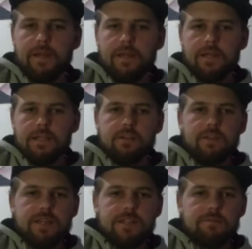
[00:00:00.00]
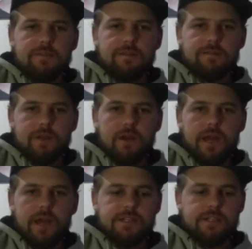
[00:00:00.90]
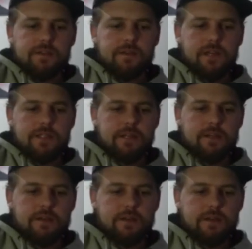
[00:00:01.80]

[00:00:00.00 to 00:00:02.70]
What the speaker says: So there's some variations you guys can